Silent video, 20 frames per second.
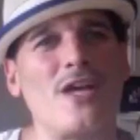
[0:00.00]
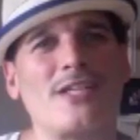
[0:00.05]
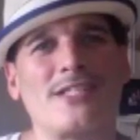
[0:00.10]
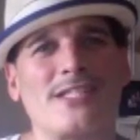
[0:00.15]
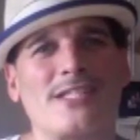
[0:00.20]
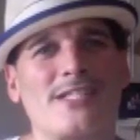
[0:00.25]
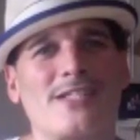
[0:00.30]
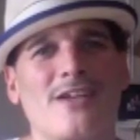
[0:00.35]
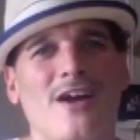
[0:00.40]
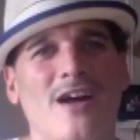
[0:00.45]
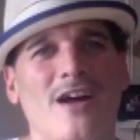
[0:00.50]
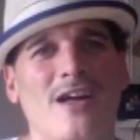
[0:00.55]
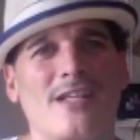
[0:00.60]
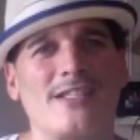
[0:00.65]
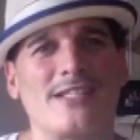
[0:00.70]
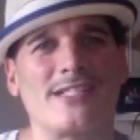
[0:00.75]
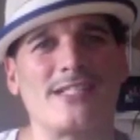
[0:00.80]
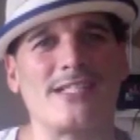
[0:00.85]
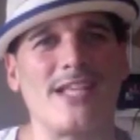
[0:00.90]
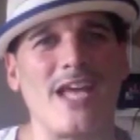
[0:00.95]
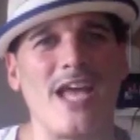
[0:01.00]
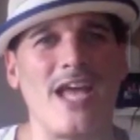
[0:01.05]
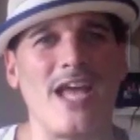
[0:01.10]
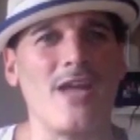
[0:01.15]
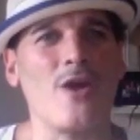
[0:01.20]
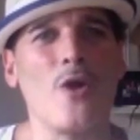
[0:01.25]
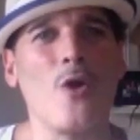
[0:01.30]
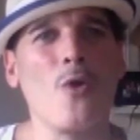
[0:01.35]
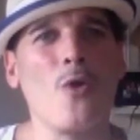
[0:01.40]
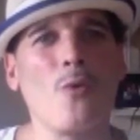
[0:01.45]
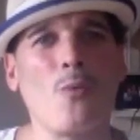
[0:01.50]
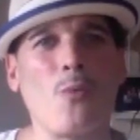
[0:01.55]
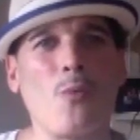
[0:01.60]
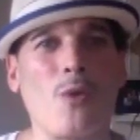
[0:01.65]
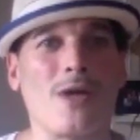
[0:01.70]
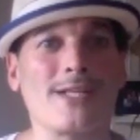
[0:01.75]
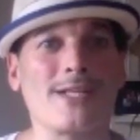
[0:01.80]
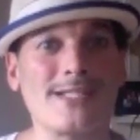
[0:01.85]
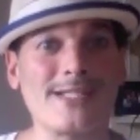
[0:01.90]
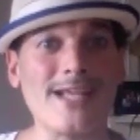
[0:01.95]
Just calling to say
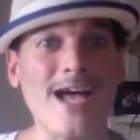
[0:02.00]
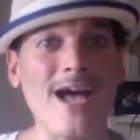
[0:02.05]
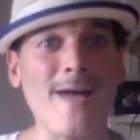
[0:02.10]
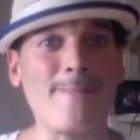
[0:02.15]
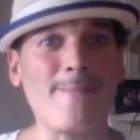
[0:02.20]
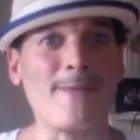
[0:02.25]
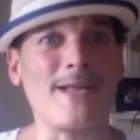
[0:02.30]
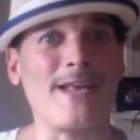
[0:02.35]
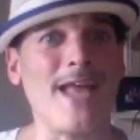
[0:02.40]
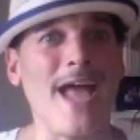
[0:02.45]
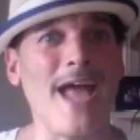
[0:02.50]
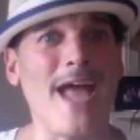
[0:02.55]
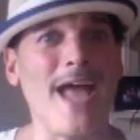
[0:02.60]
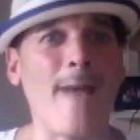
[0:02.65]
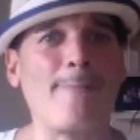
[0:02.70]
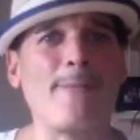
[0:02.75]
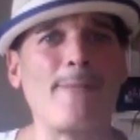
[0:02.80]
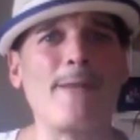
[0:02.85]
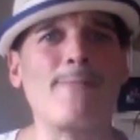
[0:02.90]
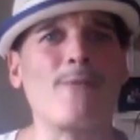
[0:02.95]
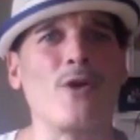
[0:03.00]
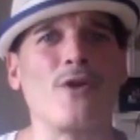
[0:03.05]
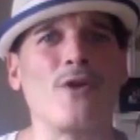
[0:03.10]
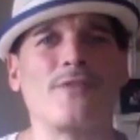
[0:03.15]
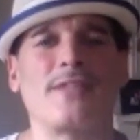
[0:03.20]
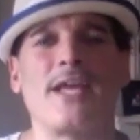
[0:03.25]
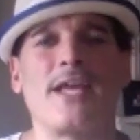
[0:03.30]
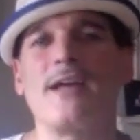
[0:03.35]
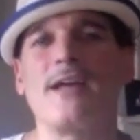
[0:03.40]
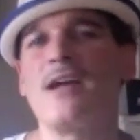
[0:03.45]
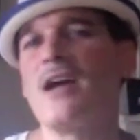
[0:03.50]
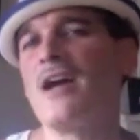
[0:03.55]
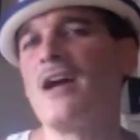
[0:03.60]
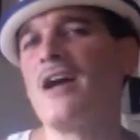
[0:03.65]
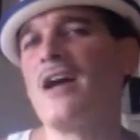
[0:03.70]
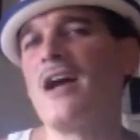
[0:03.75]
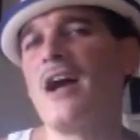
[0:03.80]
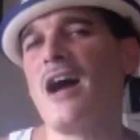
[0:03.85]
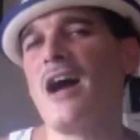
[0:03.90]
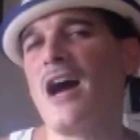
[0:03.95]
what's up and happy birthday.
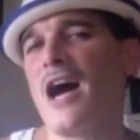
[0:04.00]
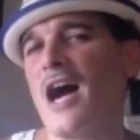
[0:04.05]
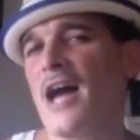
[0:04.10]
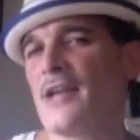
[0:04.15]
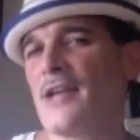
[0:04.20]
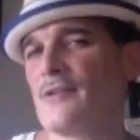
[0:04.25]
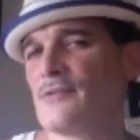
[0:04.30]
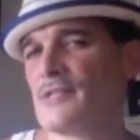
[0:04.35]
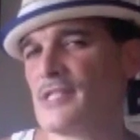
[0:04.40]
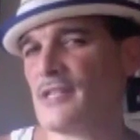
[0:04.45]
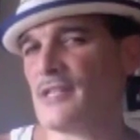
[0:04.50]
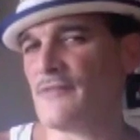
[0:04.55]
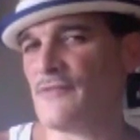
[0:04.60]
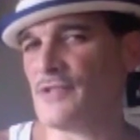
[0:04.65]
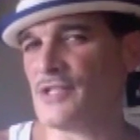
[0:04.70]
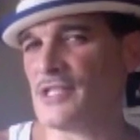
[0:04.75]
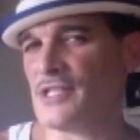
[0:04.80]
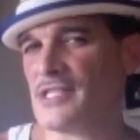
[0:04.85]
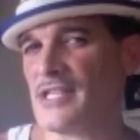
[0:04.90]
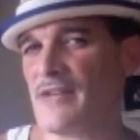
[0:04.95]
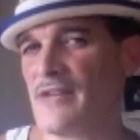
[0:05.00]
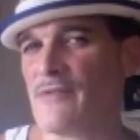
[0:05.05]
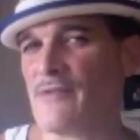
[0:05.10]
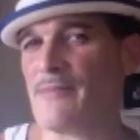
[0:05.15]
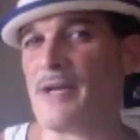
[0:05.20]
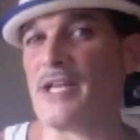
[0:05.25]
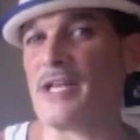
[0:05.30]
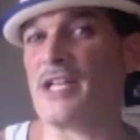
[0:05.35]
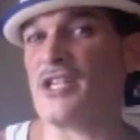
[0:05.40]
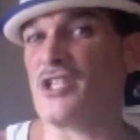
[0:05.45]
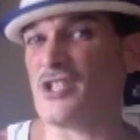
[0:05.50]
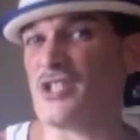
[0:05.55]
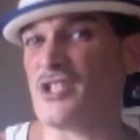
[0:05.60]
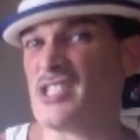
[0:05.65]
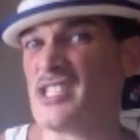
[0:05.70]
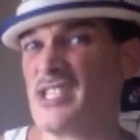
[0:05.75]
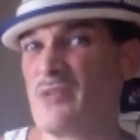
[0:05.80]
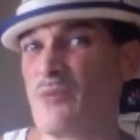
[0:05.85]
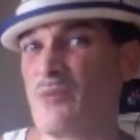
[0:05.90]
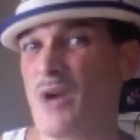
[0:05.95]
I don't sing for just everybody, and you'll
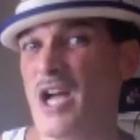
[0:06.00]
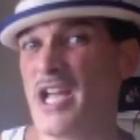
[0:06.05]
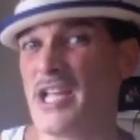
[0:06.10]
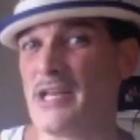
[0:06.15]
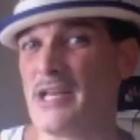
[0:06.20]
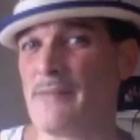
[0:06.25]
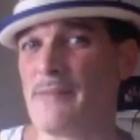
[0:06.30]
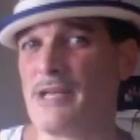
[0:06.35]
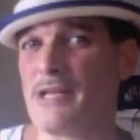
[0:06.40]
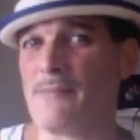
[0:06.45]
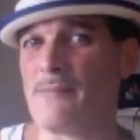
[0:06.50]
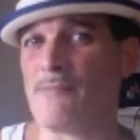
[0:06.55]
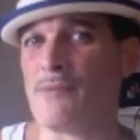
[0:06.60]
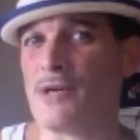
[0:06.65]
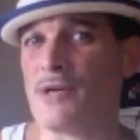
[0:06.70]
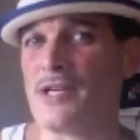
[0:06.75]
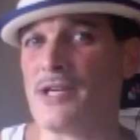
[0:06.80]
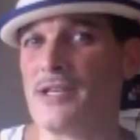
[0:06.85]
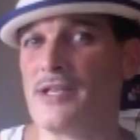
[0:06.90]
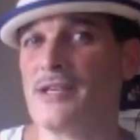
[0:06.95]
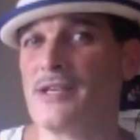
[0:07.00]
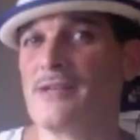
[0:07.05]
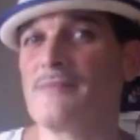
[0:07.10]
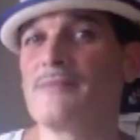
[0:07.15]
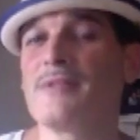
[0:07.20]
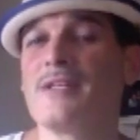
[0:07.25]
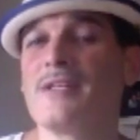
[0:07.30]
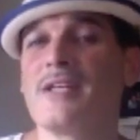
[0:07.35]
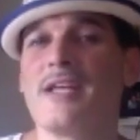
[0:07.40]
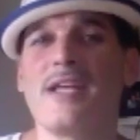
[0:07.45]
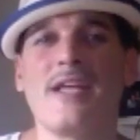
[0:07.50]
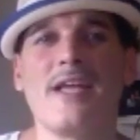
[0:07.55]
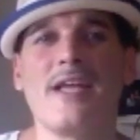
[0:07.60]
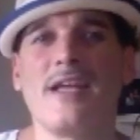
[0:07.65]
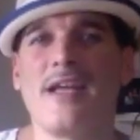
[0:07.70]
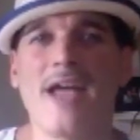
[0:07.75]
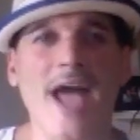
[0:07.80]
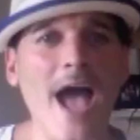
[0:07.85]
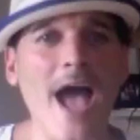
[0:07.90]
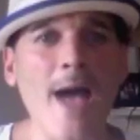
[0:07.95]
see why in a minute, but
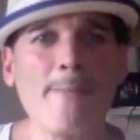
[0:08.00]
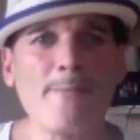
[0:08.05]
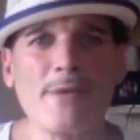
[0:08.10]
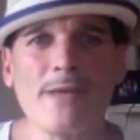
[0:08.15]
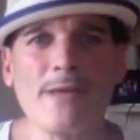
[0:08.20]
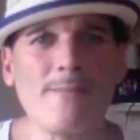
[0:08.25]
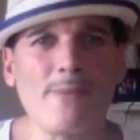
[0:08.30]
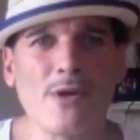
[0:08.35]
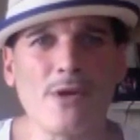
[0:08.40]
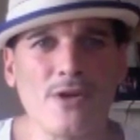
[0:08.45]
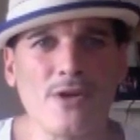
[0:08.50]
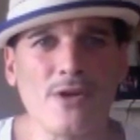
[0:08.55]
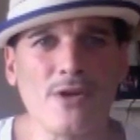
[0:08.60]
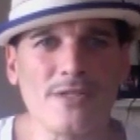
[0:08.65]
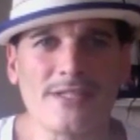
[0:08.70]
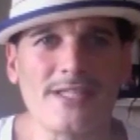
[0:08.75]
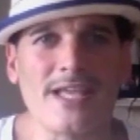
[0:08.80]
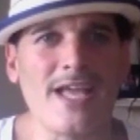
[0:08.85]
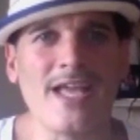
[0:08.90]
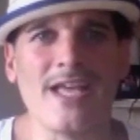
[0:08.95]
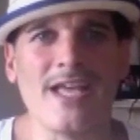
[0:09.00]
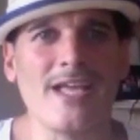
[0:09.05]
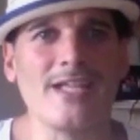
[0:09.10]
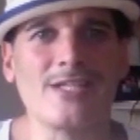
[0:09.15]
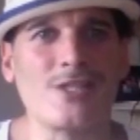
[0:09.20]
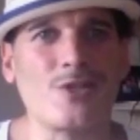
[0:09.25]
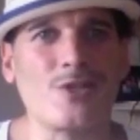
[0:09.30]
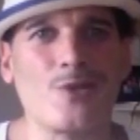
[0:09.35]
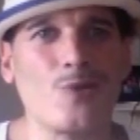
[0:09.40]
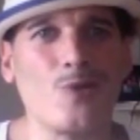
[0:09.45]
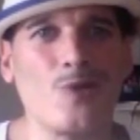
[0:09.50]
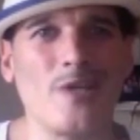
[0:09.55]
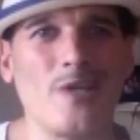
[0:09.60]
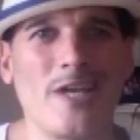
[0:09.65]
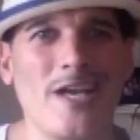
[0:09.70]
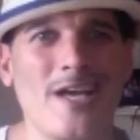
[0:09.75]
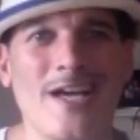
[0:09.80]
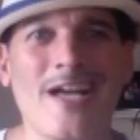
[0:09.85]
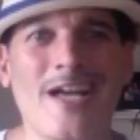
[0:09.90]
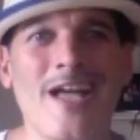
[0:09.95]
happy birthday to
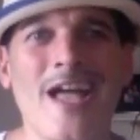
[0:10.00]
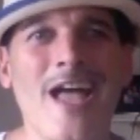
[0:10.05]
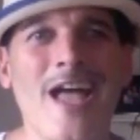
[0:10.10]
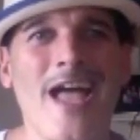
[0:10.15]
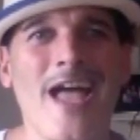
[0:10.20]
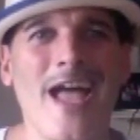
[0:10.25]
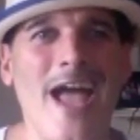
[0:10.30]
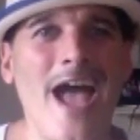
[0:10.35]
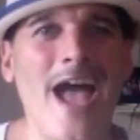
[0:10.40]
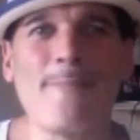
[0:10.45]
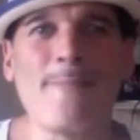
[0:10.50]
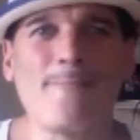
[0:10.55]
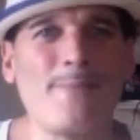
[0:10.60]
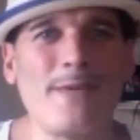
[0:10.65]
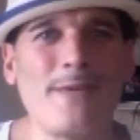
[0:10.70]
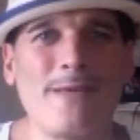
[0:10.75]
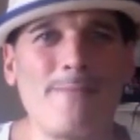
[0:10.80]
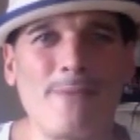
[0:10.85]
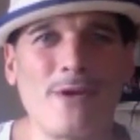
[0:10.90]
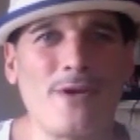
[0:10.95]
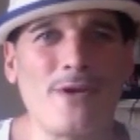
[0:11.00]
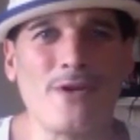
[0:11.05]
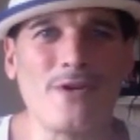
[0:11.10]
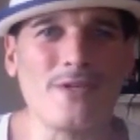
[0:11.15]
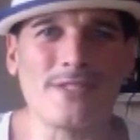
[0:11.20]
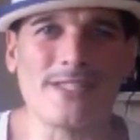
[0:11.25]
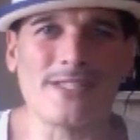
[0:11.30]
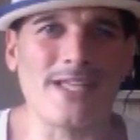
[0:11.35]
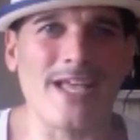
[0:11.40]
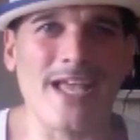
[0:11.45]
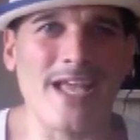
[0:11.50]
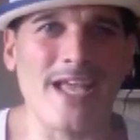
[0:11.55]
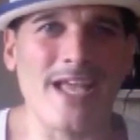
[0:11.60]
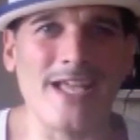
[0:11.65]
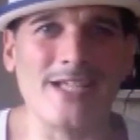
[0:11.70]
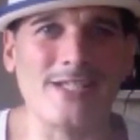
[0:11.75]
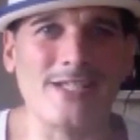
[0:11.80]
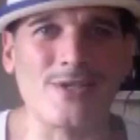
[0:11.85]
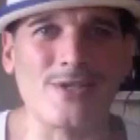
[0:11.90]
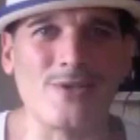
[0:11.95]
ya. Happy
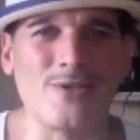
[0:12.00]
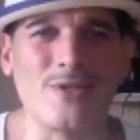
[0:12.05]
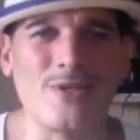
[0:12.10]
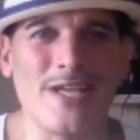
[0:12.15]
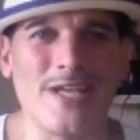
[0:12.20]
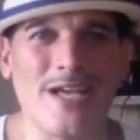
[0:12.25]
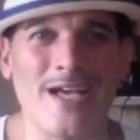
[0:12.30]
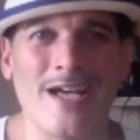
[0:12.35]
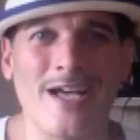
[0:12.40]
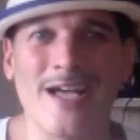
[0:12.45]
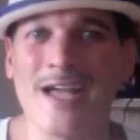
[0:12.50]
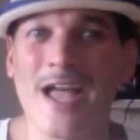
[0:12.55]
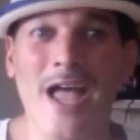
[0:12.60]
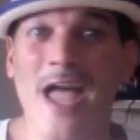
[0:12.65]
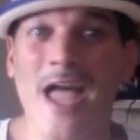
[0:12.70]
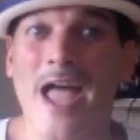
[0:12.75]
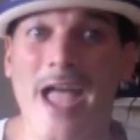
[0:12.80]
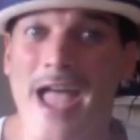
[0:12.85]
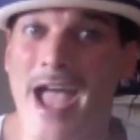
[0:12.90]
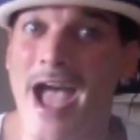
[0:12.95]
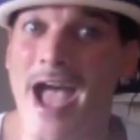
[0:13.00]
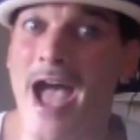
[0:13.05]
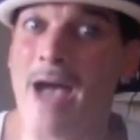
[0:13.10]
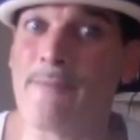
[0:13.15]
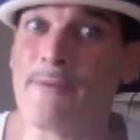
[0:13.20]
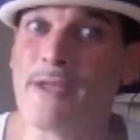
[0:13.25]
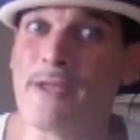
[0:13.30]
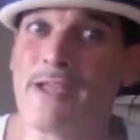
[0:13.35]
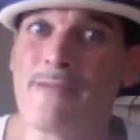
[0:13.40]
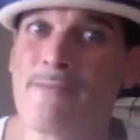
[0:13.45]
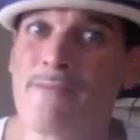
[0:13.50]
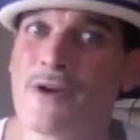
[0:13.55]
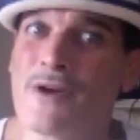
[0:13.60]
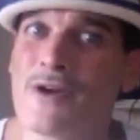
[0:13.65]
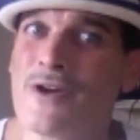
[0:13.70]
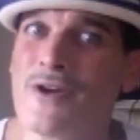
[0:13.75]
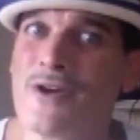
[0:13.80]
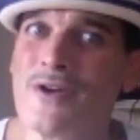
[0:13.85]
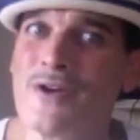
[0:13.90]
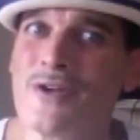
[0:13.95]
birthday to ya. Happy
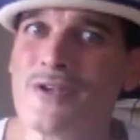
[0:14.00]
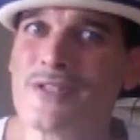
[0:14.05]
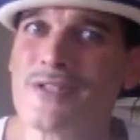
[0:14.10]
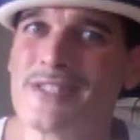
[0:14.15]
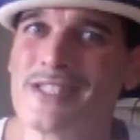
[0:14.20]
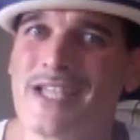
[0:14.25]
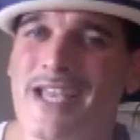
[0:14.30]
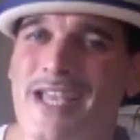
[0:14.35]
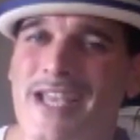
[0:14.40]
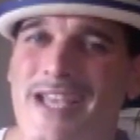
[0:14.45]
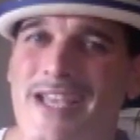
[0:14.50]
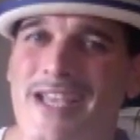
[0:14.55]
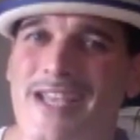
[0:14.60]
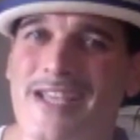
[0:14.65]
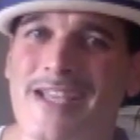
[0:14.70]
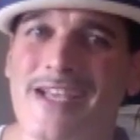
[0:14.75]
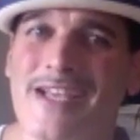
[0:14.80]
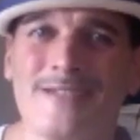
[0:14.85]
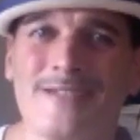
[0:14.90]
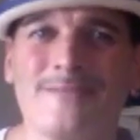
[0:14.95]
birthday.